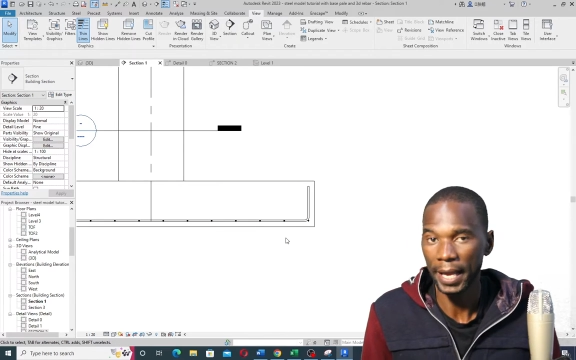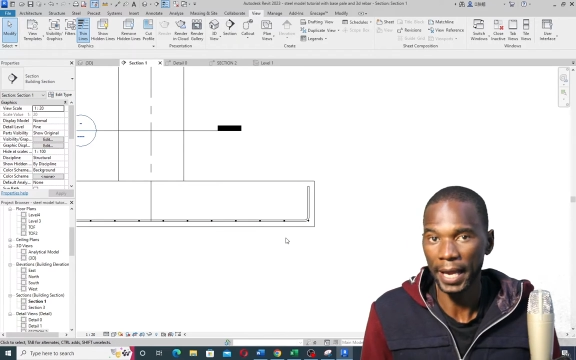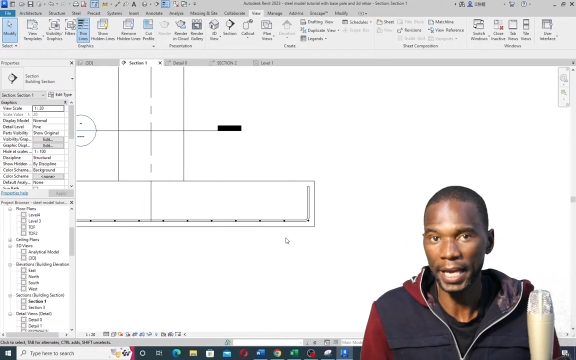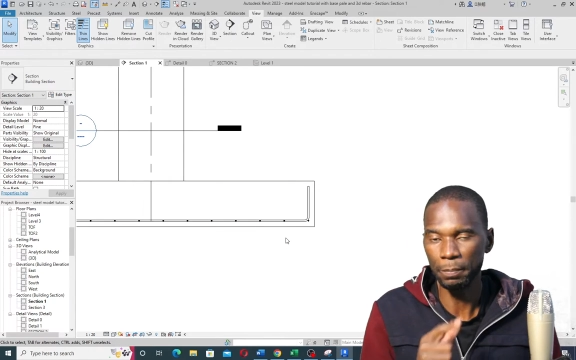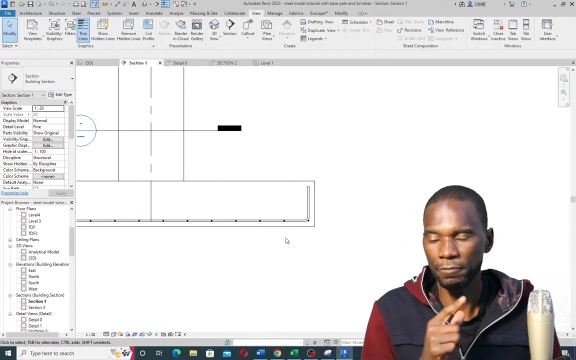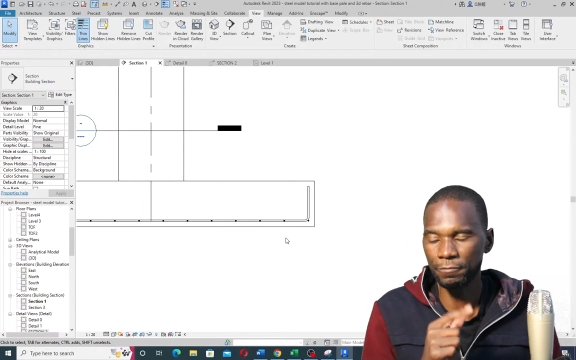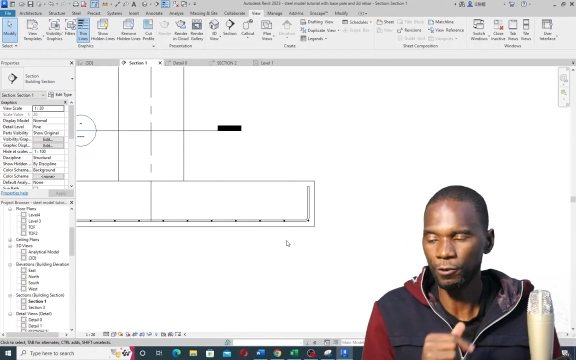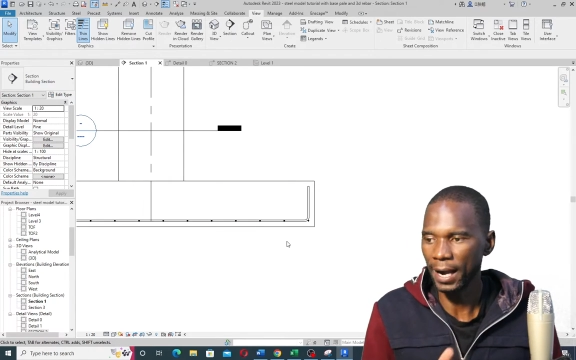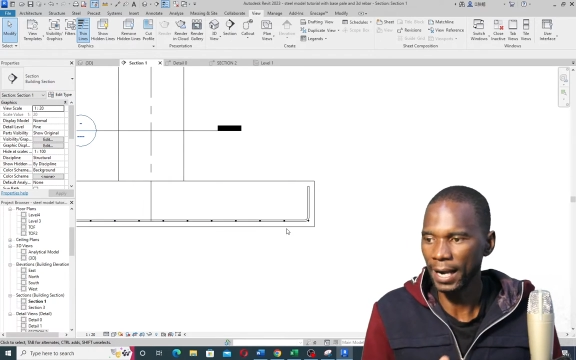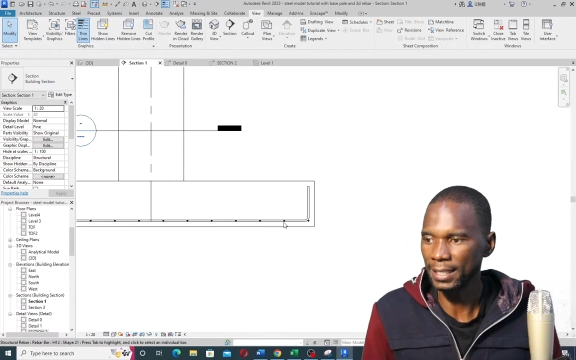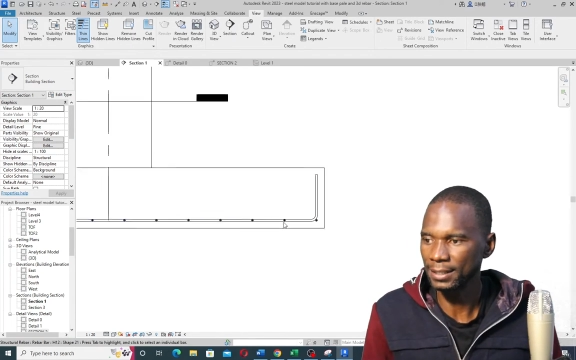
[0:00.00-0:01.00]
And
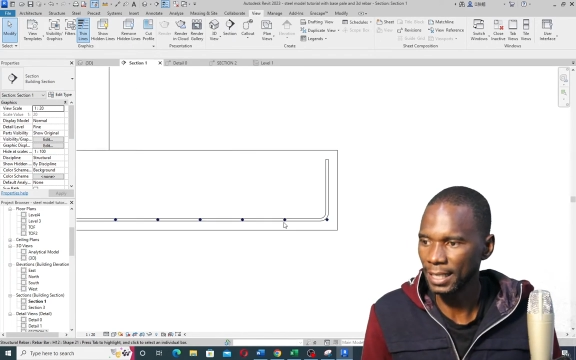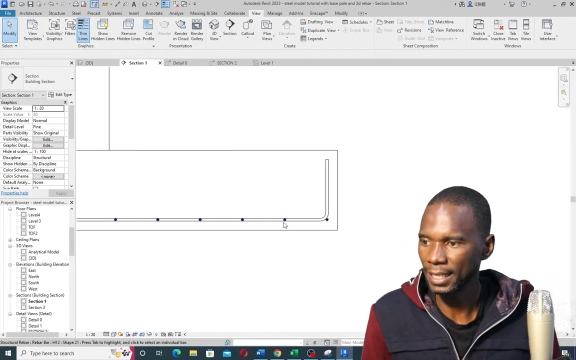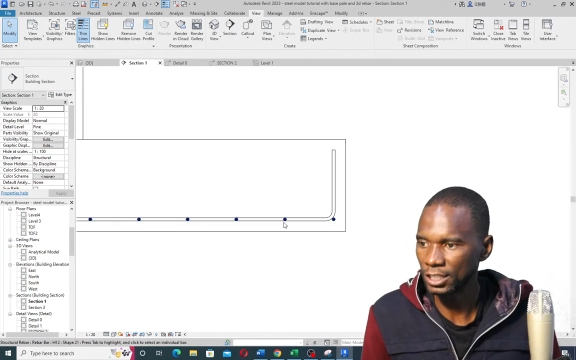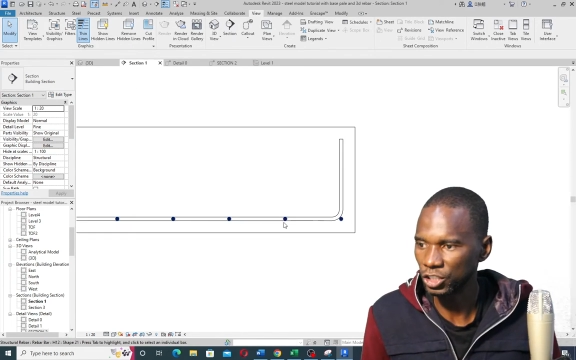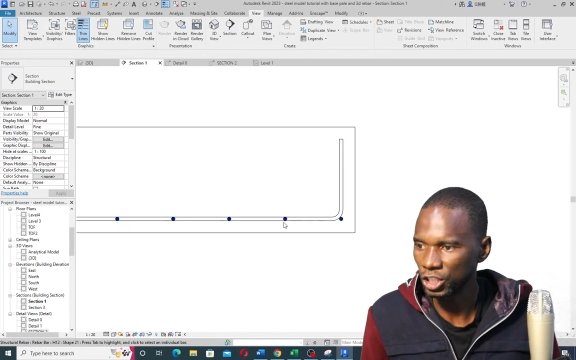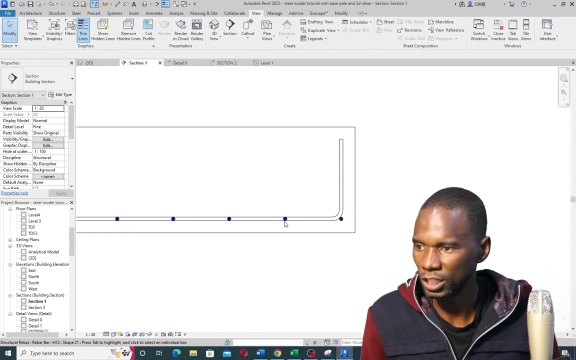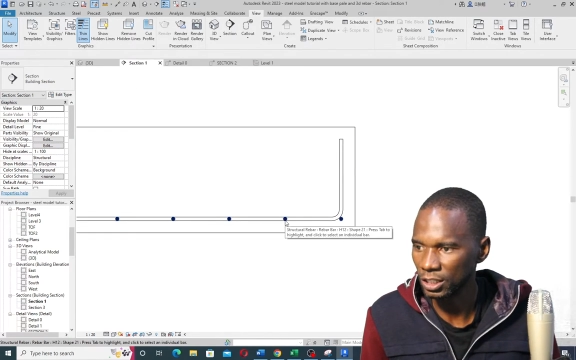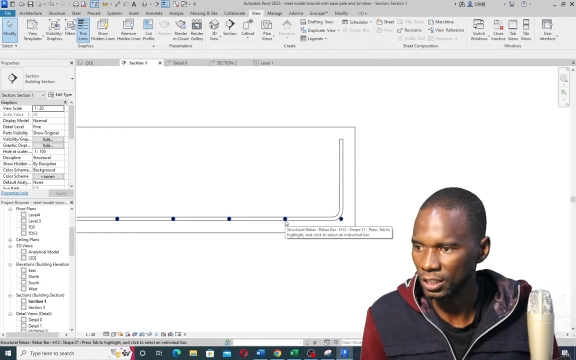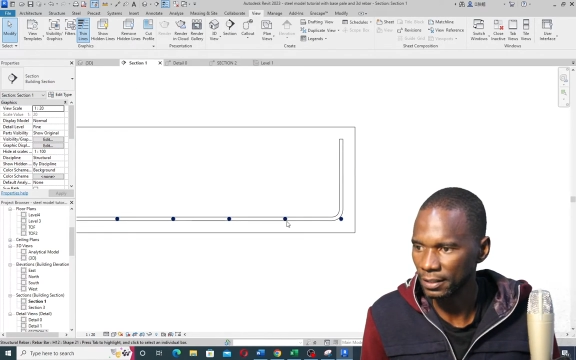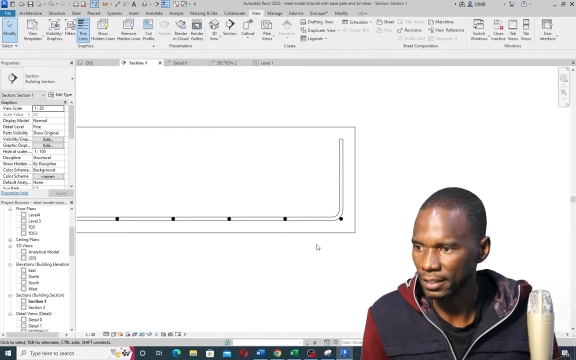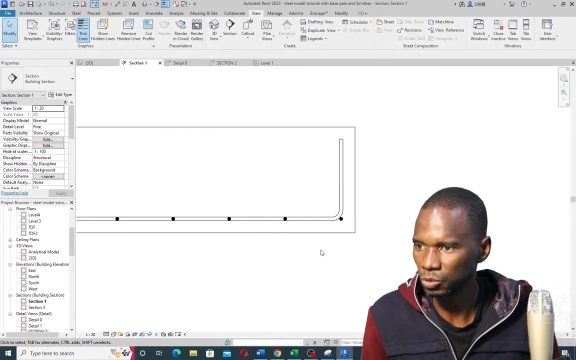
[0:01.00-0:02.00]
before I start
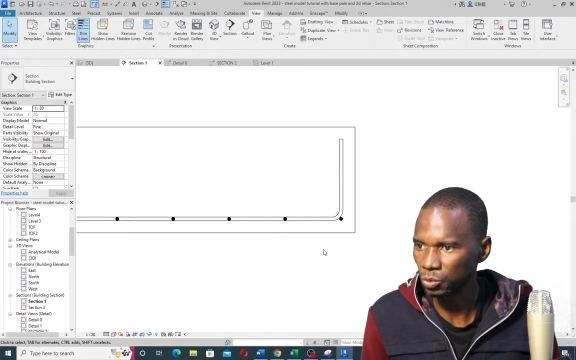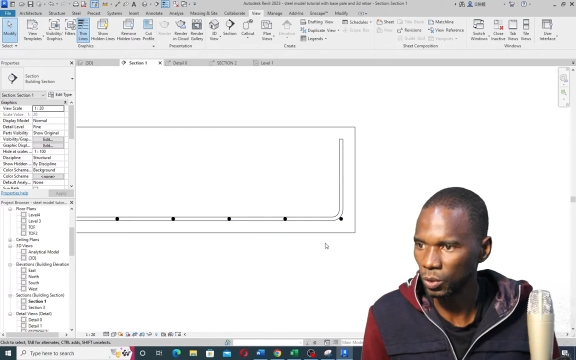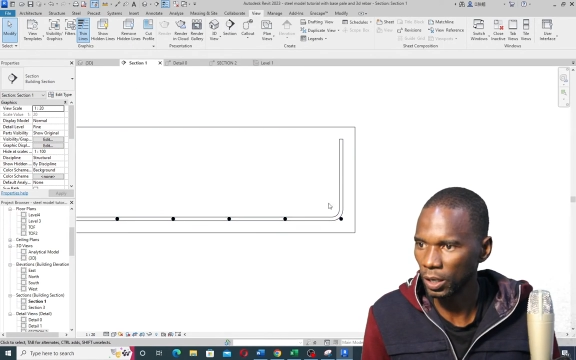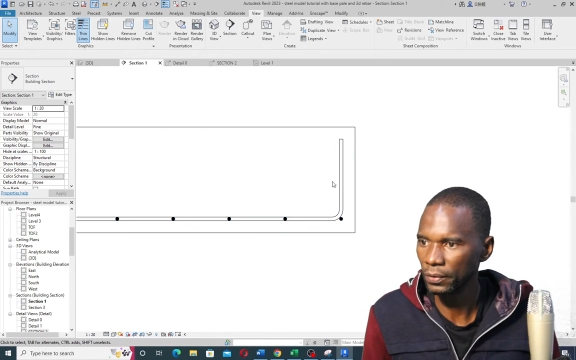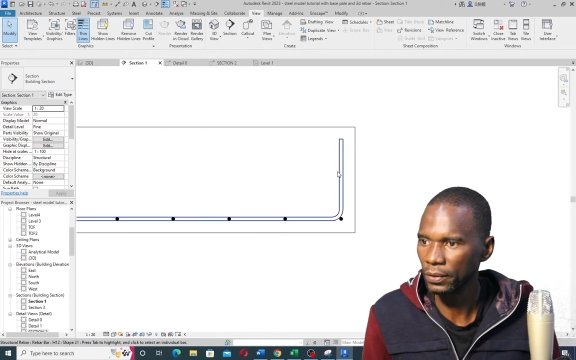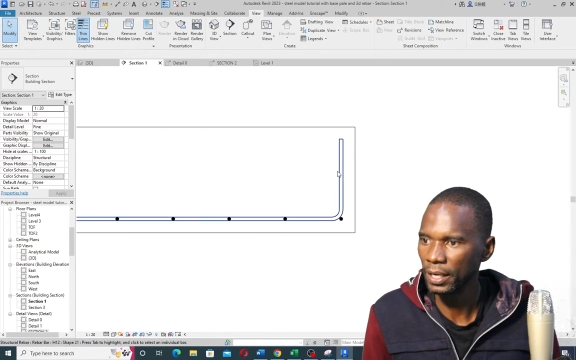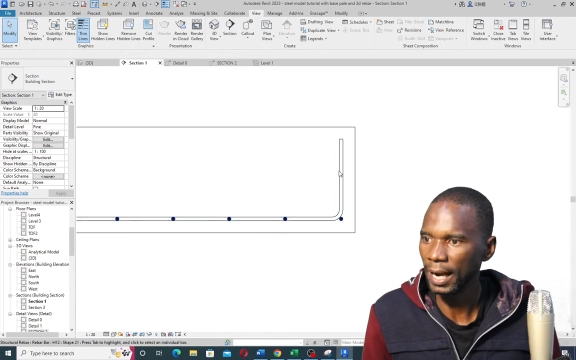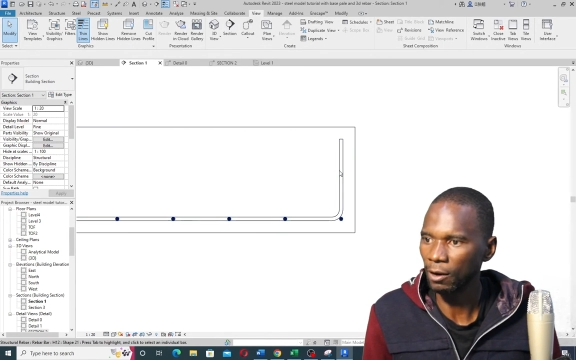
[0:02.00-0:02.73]
changing this one,